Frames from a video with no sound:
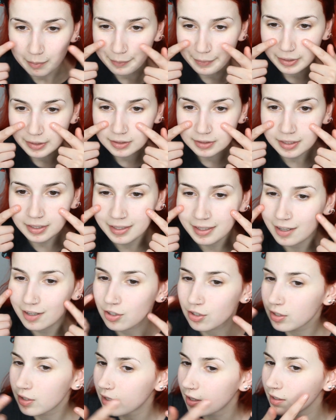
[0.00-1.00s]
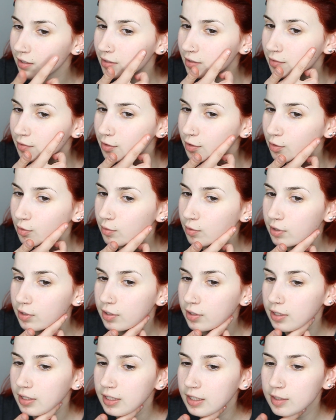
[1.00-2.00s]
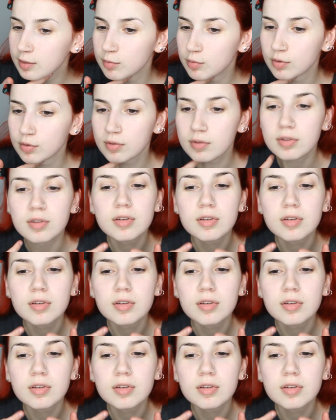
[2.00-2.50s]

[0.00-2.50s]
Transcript: my skin actually does feel really smooth.